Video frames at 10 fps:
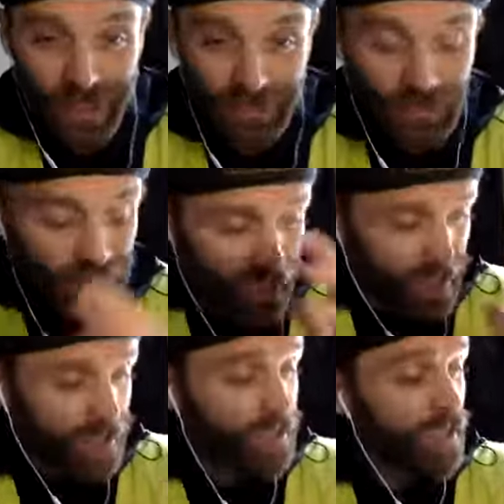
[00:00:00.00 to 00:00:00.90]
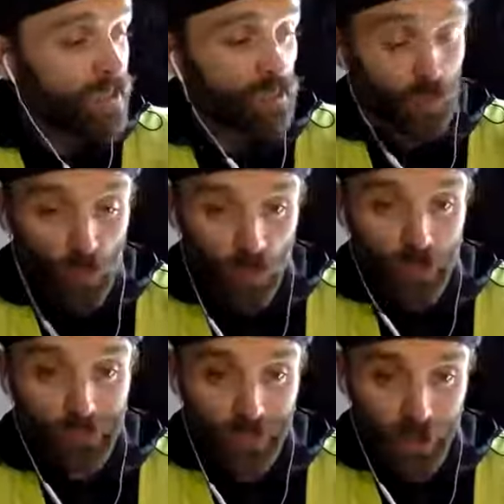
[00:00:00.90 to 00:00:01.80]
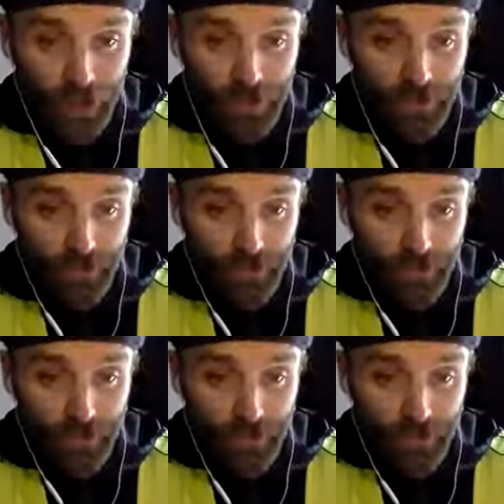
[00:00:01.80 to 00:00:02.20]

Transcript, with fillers: and they're getting the Word of God.